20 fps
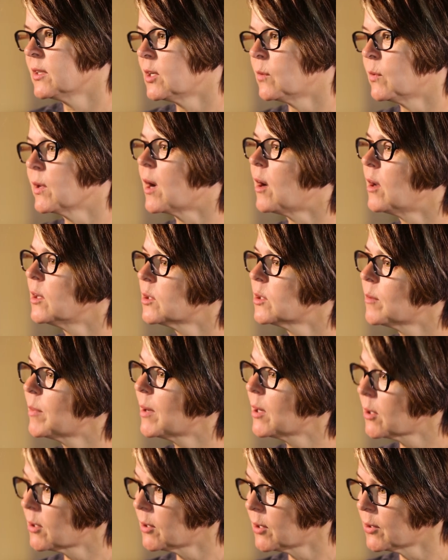You know, we all know
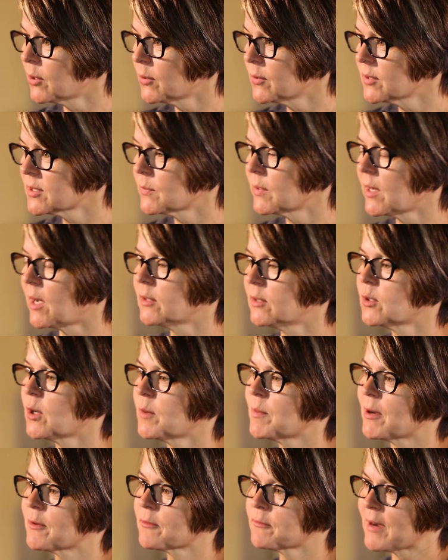about clothes. We all
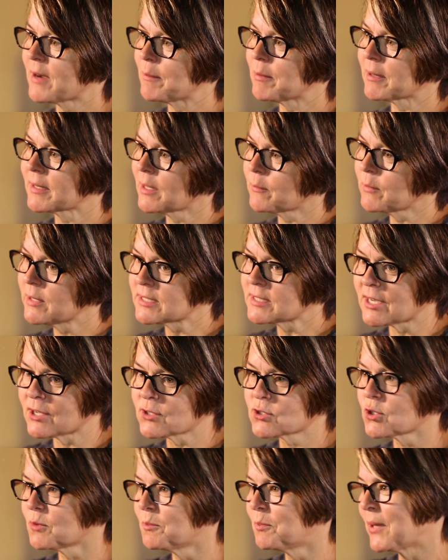know about fabric that we
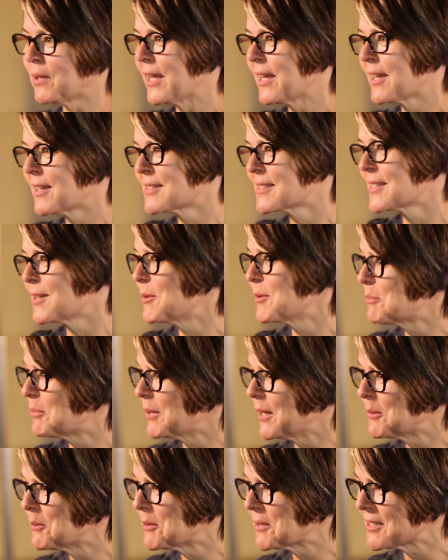touch, or blankets that we
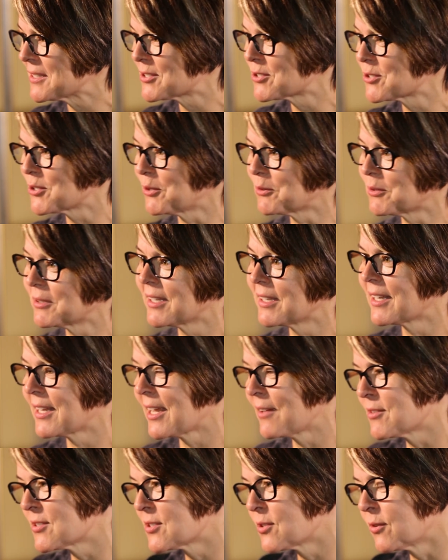played with as children that
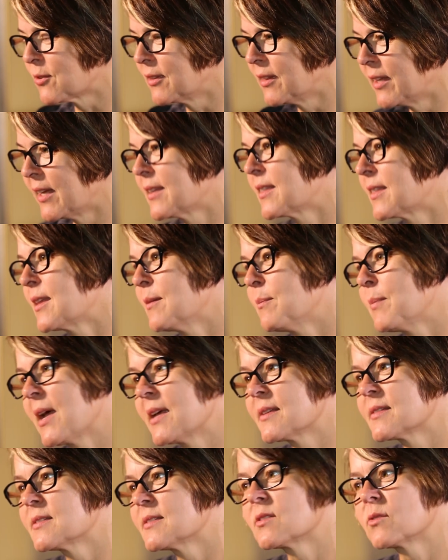have a certain light that
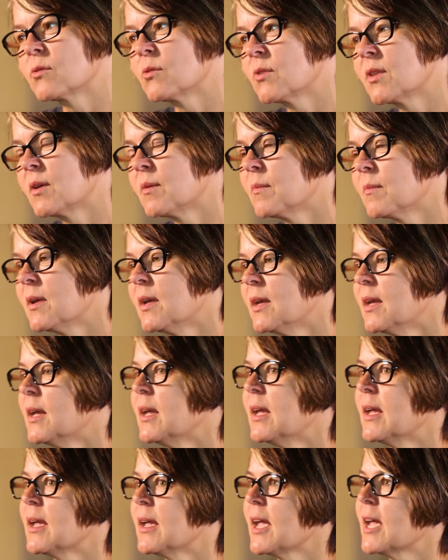passes through them.
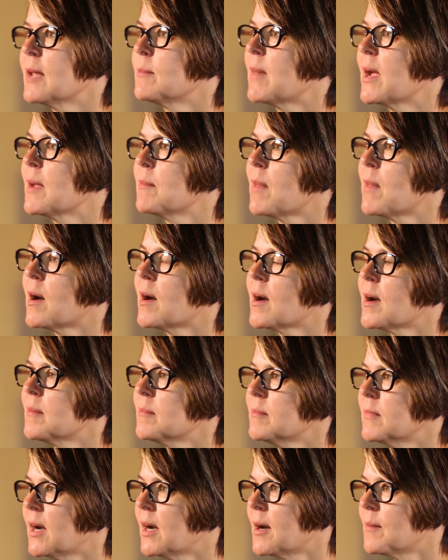And my
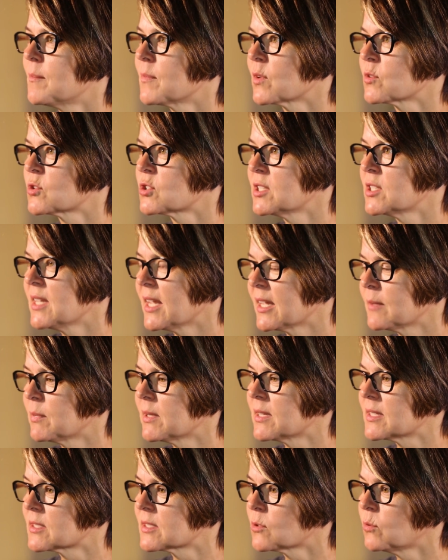mom, though she had
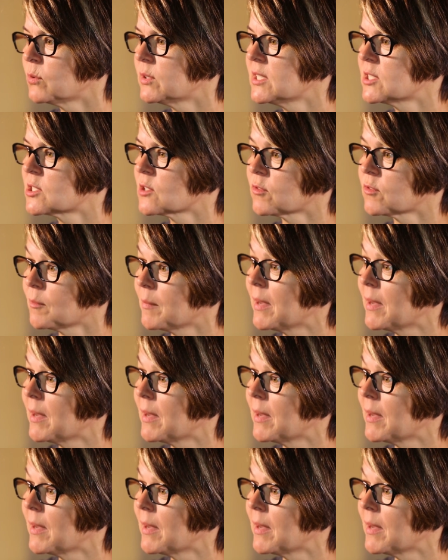been a school teacher for